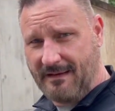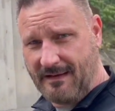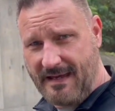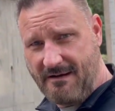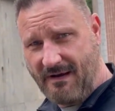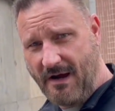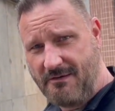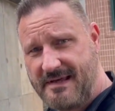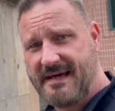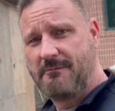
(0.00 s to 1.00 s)
Here it
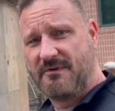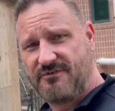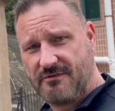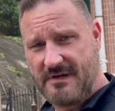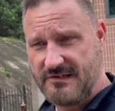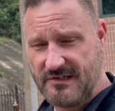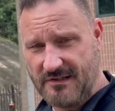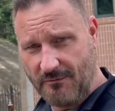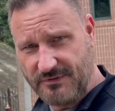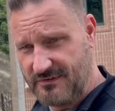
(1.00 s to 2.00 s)
only comes with two engine
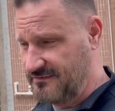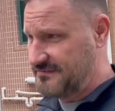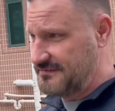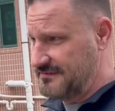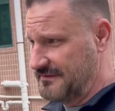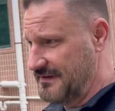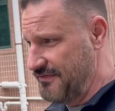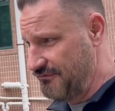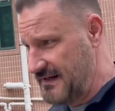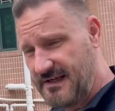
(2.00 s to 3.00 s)
options, the
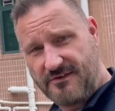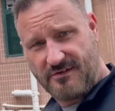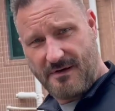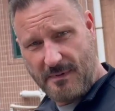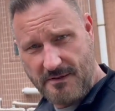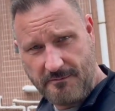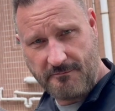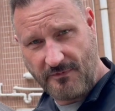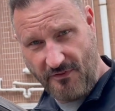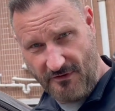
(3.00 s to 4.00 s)
3-litre turbo,
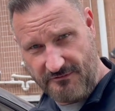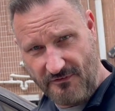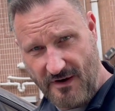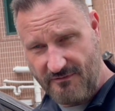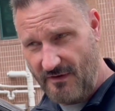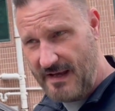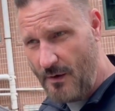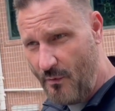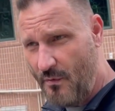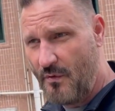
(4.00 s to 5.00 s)
35i,
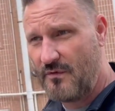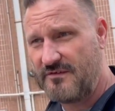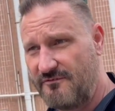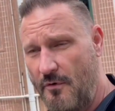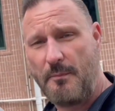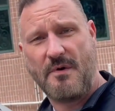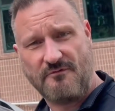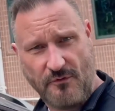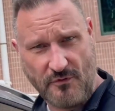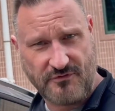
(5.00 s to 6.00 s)
or the
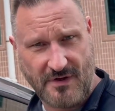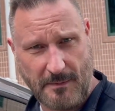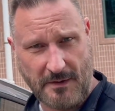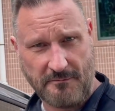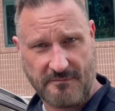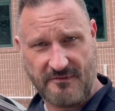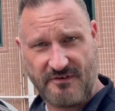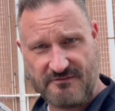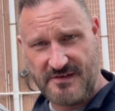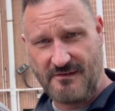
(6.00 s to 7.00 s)
4.4 turbo, the
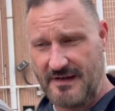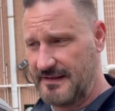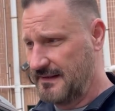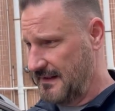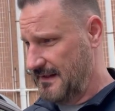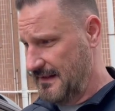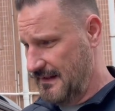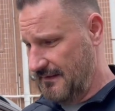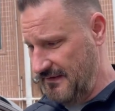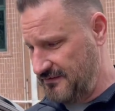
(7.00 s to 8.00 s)
50i.
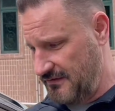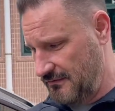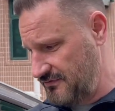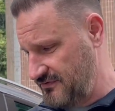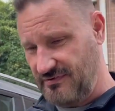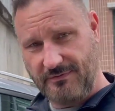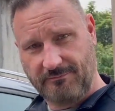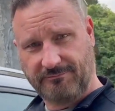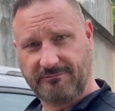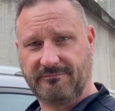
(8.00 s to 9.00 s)
This of course
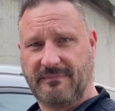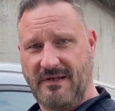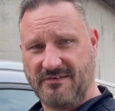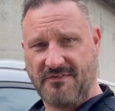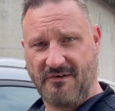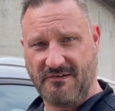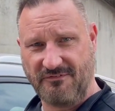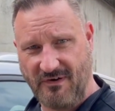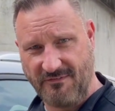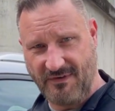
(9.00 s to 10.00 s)
is a
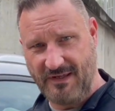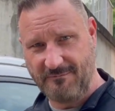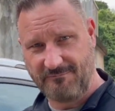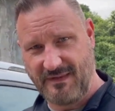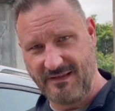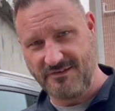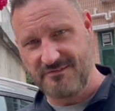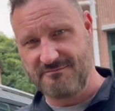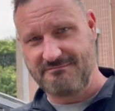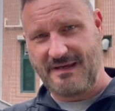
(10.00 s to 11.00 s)
35i, it
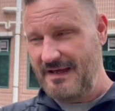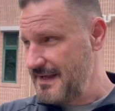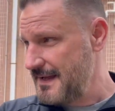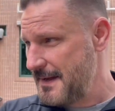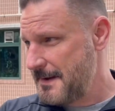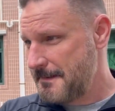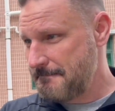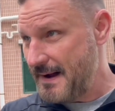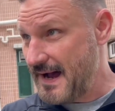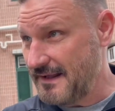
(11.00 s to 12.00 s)
is.
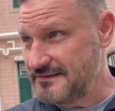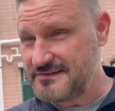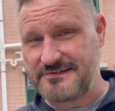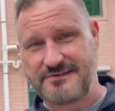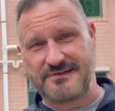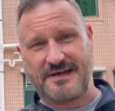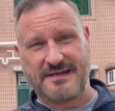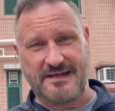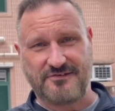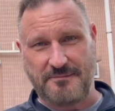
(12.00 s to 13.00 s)
But to say
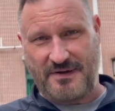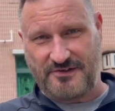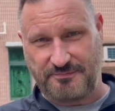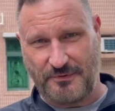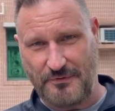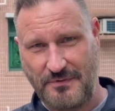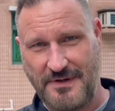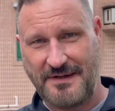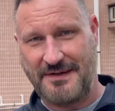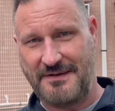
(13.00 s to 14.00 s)
it's the base model
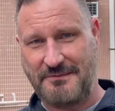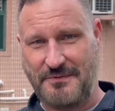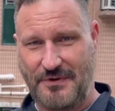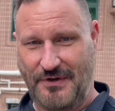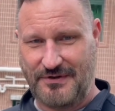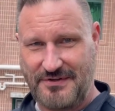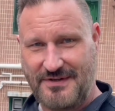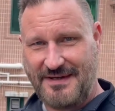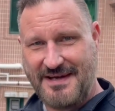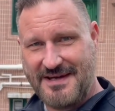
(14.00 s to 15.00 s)
would
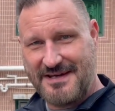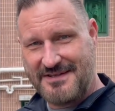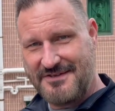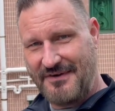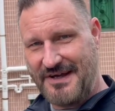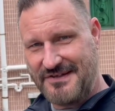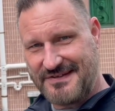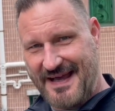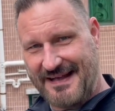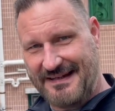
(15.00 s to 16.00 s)
not
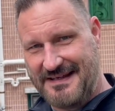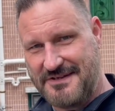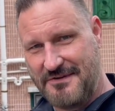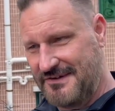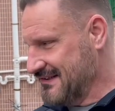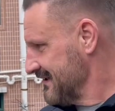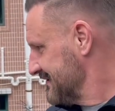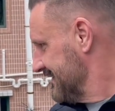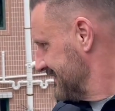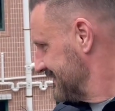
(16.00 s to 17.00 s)
exactly do it
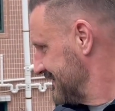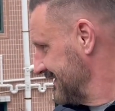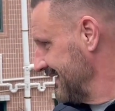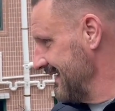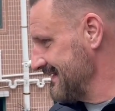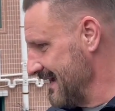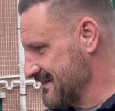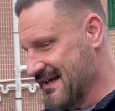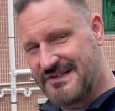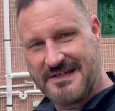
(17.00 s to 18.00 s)
justice. It does
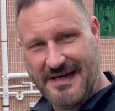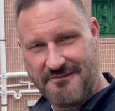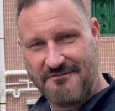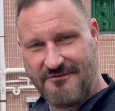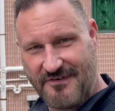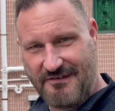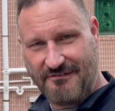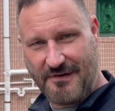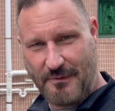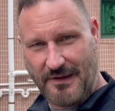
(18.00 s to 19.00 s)
actually come very,
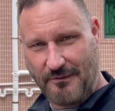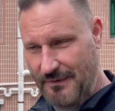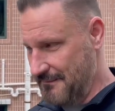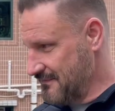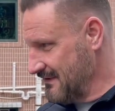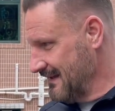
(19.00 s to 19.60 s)
very well equipped.